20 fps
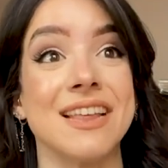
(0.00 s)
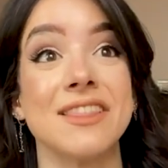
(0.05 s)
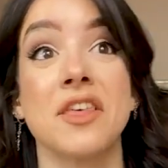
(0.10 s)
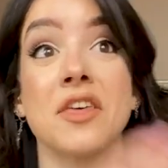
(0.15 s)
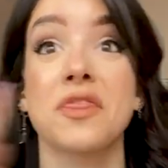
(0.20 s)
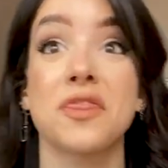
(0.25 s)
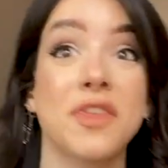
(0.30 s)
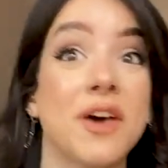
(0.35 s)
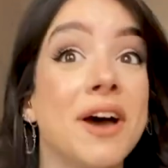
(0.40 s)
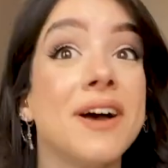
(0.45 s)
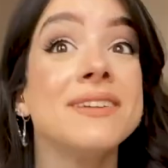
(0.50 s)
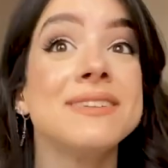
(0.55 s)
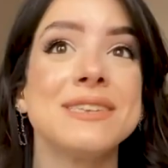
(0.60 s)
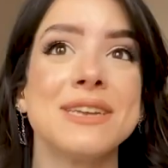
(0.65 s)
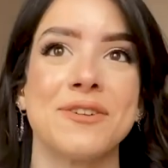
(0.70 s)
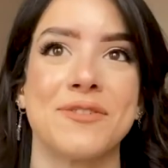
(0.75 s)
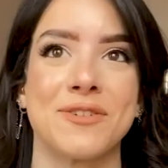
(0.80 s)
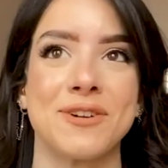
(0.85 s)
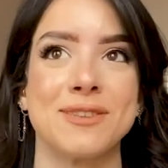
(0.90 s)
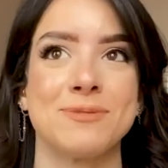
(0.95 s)
And the third
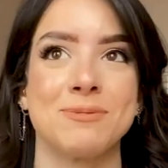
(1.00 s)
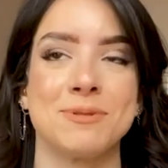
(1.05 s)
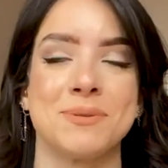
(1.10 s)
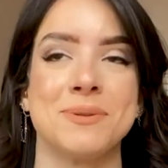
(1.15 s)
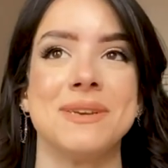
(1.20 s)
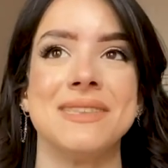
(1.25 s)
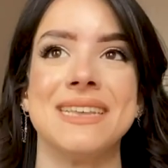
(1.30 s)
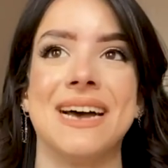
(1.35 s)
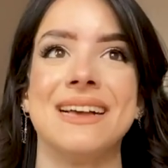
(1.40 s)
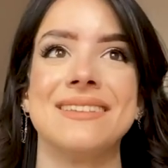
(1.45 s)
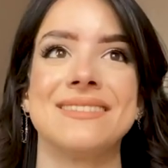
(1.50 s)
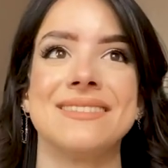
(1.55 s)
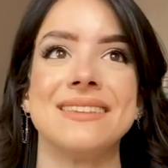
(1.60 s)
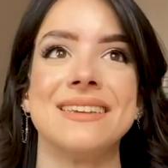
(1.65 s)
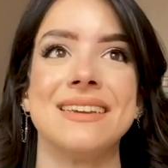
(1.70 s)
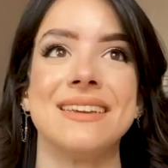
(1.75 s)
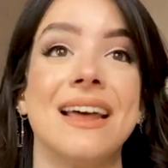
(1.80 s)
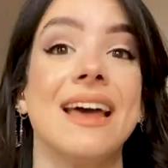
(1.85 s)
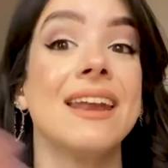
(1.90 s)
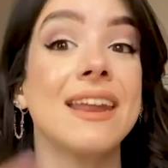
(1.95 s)
difference between that
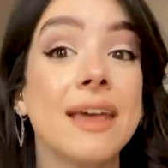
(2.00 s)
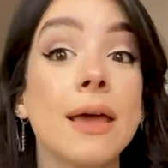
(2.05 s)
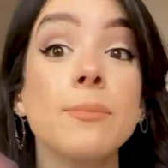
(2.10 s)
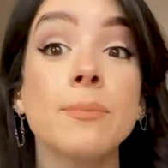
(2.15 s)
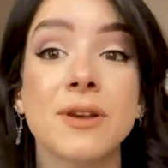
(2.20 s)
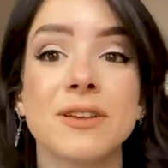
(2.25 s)
scene, and again,